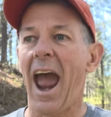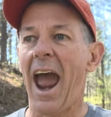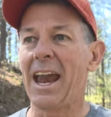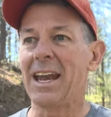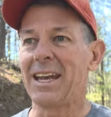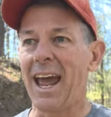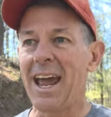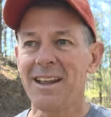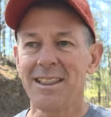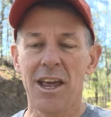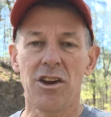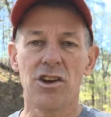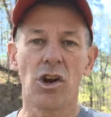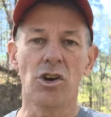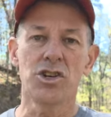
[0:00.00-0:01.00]
and take
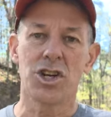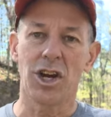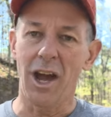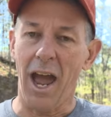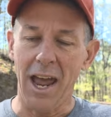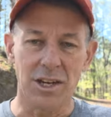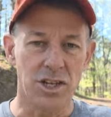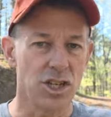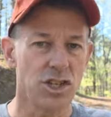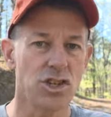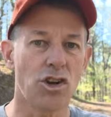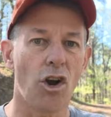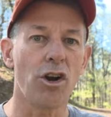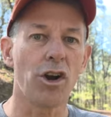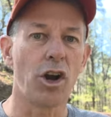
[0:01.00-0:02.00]
the inertia and
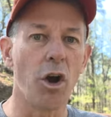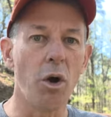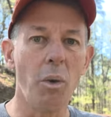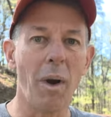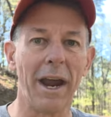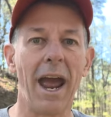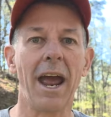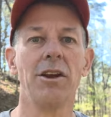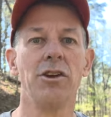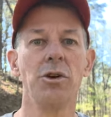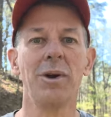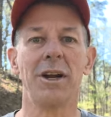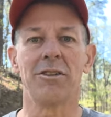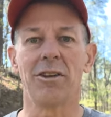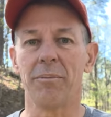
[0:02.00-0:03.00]
just start going and
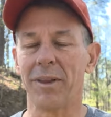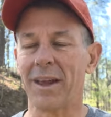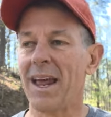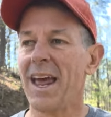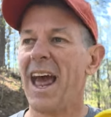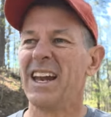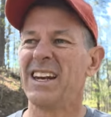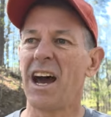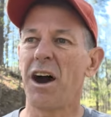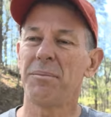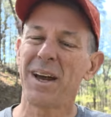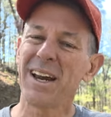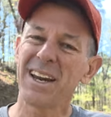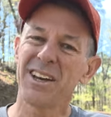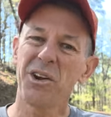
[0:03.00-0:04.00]
doing something. Now
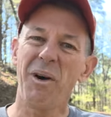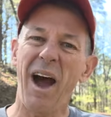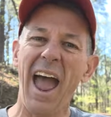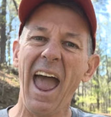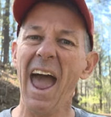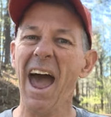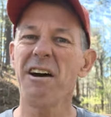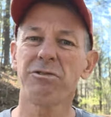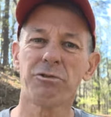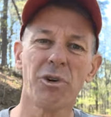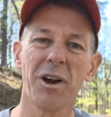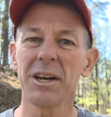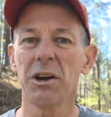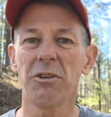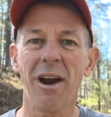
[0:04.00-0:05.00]
I'm gonna do a half
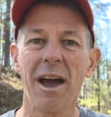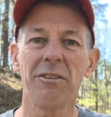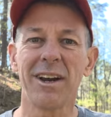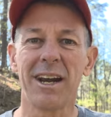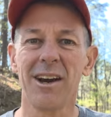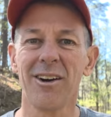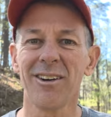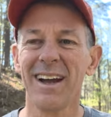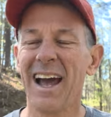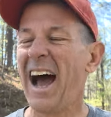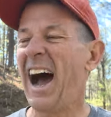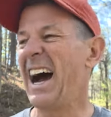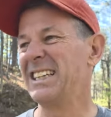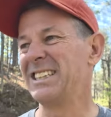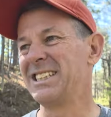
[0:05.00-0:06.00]
running round here.
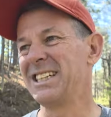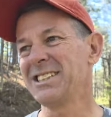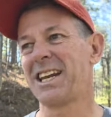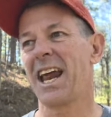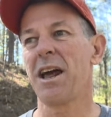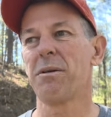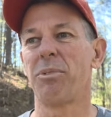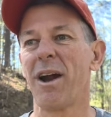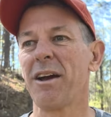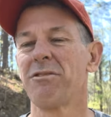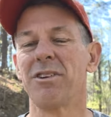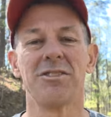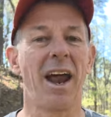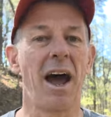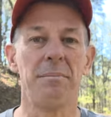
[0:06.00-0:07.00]
I just had
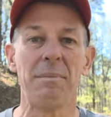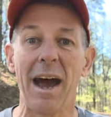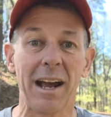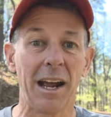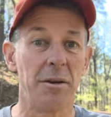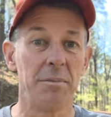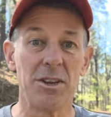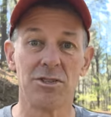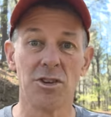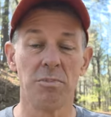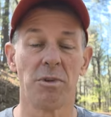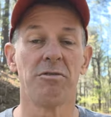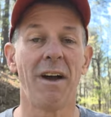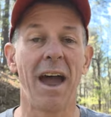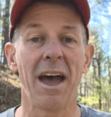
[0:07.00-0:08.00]
breakfast. I'm not gonna be
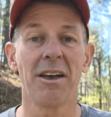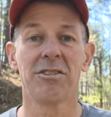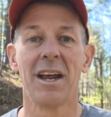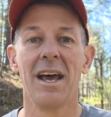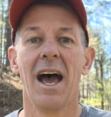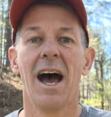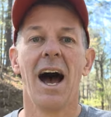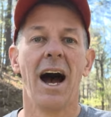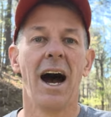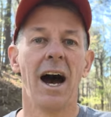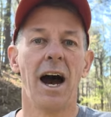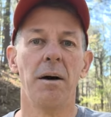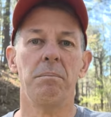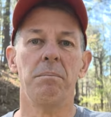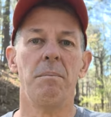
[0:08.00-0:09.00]
super fast
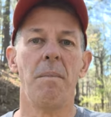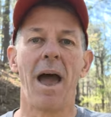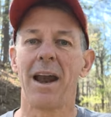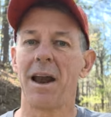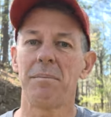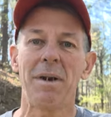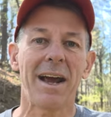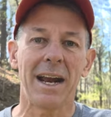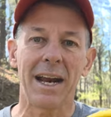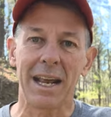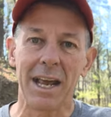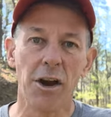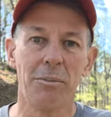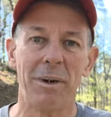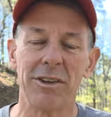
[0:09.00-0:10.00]
and I'm not gonna
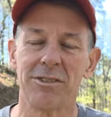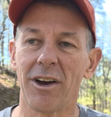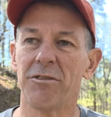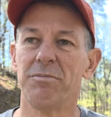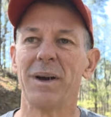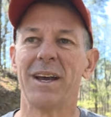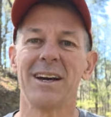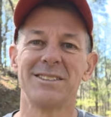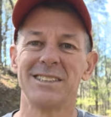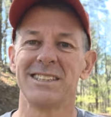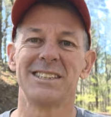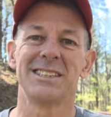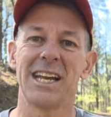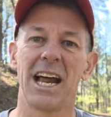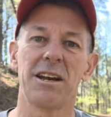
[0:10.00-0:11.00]
kill myself because
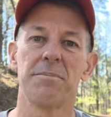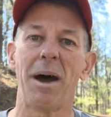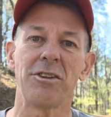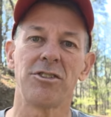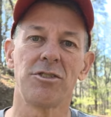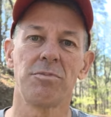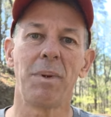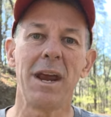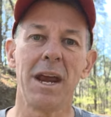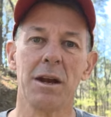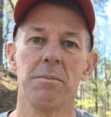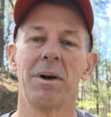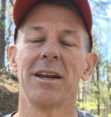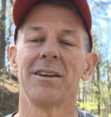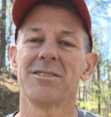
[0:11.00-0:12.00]
this is not about
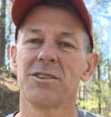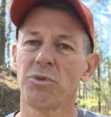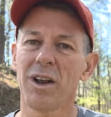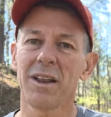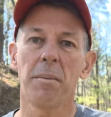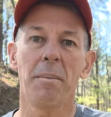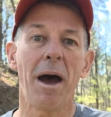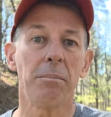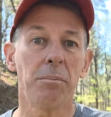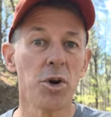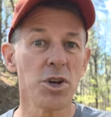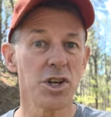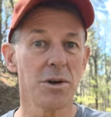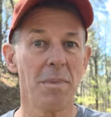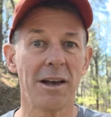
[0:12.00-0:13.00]
speed, but it's really about
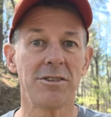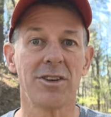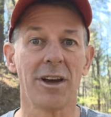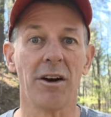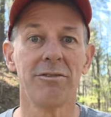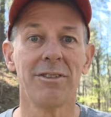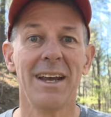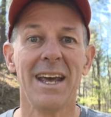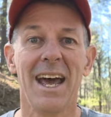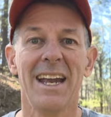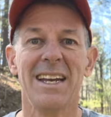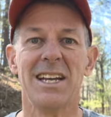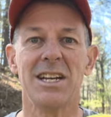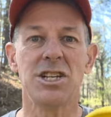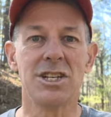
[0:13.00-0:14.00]
pushing myself
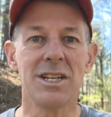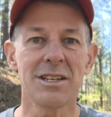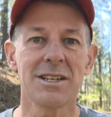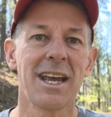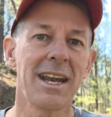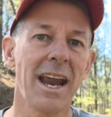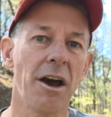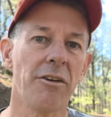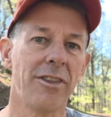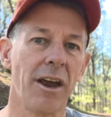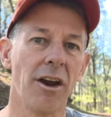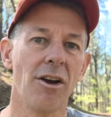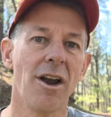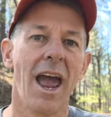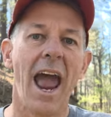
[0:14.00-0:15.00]
to just get out
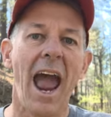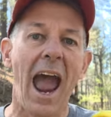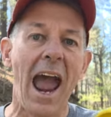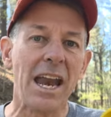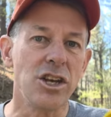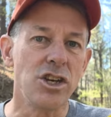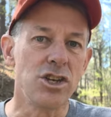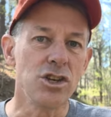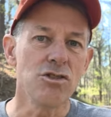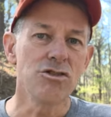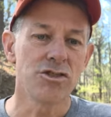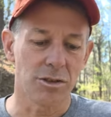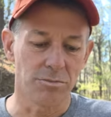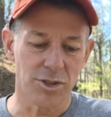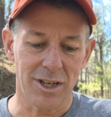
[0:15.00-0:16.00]
there and
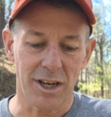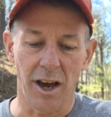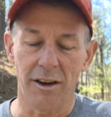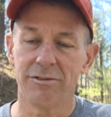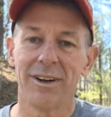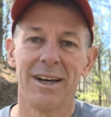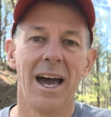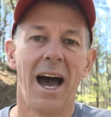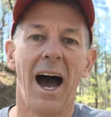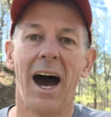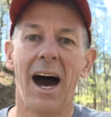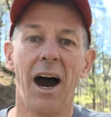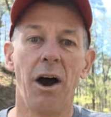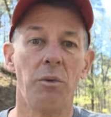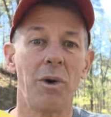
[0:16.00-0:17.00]
do some stuff
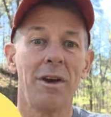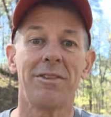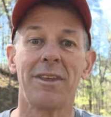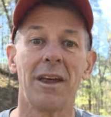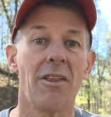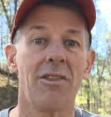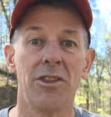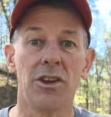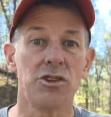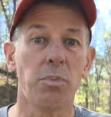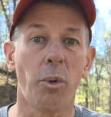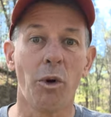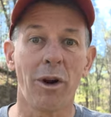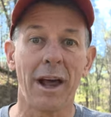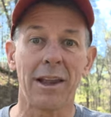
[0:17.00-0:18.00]
with the
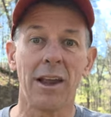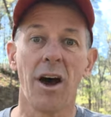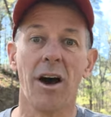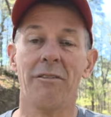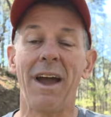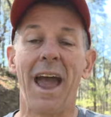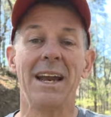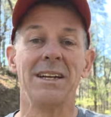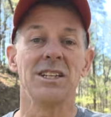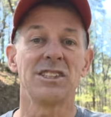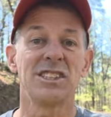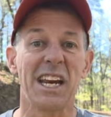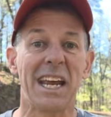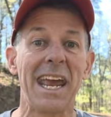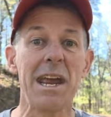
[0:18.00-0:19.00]
sport I love and
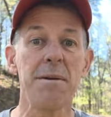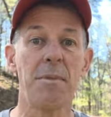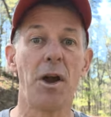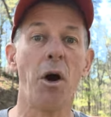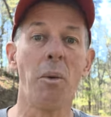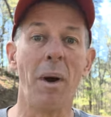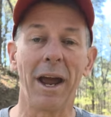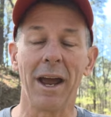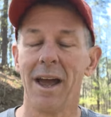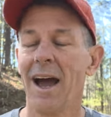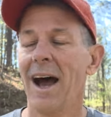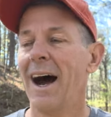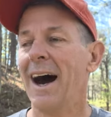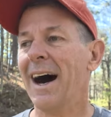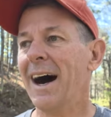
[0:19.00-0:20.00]
just to keep going.
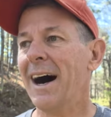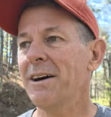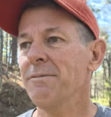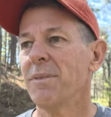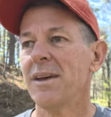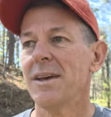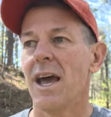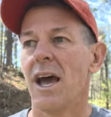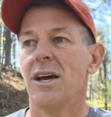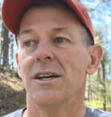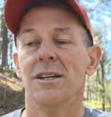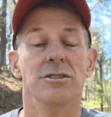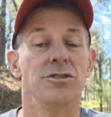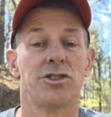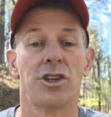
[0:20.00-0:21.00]

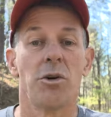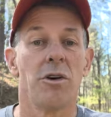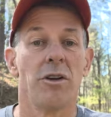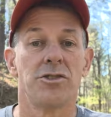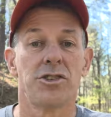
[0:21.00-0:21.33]
So